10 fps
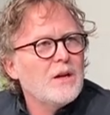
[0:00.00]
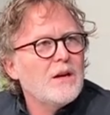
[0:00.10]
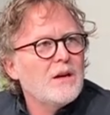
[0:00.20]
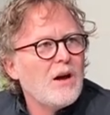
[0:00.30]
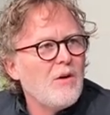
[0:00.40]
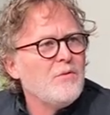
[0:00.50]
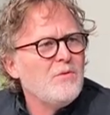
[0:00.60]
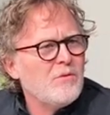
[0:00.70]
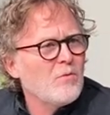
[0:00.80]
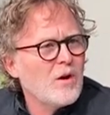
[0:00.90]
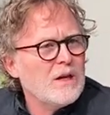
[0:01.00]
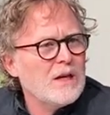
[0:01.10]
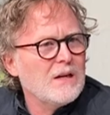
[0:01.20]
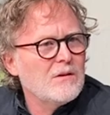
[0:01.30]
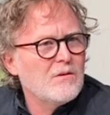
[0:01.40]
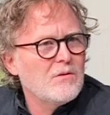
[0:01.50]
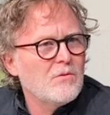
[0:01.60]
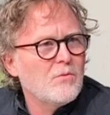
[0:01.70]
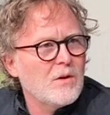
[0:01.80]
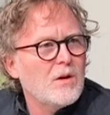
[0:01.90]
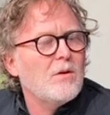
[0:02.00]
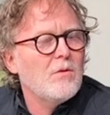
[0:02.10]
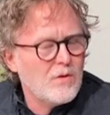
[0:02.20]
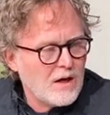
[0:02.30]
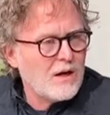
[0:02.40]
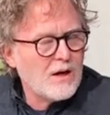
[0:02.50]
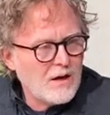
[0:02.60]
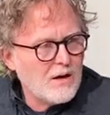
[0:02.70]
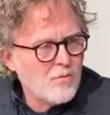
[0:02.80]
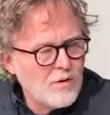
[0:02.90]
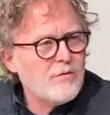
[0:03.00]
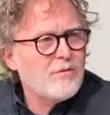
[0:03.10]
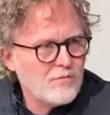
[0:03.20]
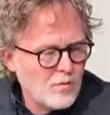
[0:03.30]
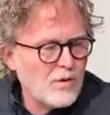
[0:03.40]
I'm working, one of